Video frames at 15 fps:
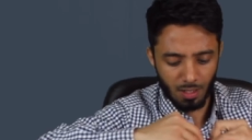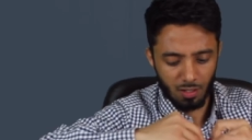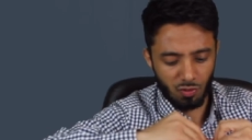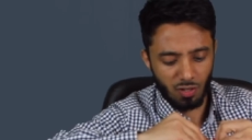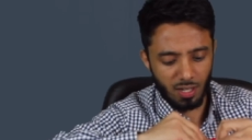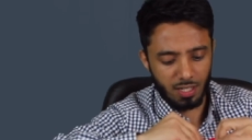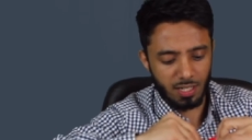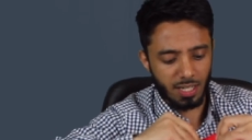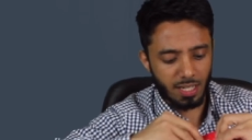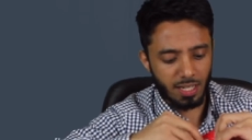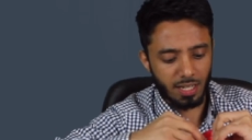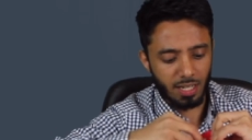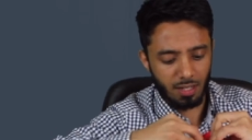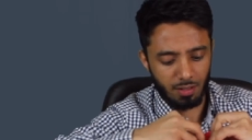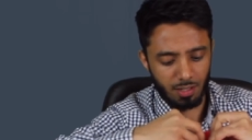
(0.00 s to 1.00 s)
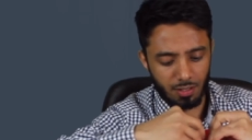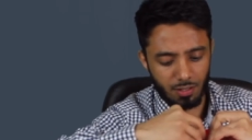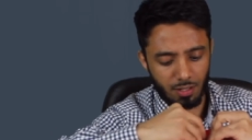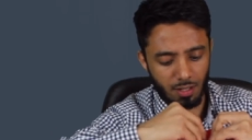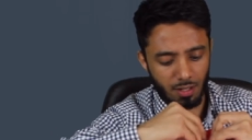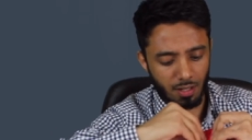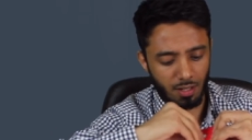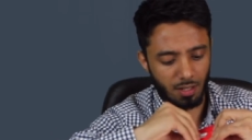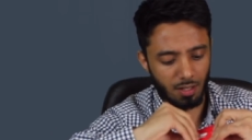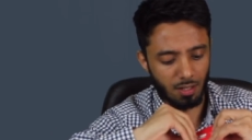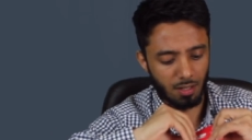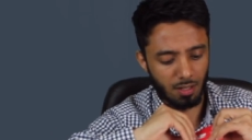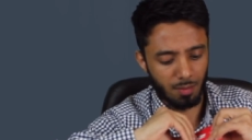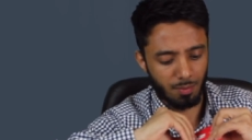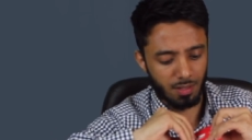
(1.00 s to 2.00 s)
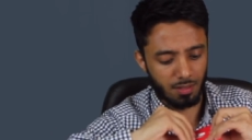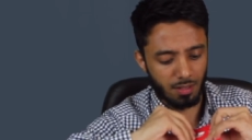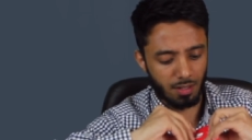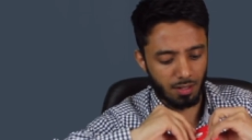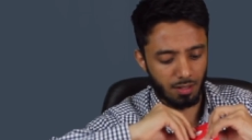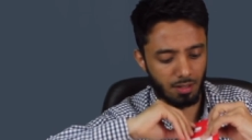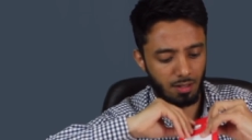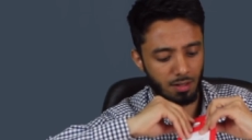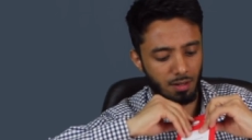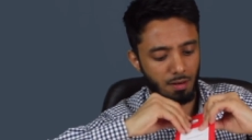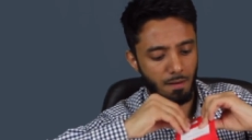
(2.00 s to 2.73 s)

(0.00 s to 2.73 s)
Try and take it out actually, give me a second.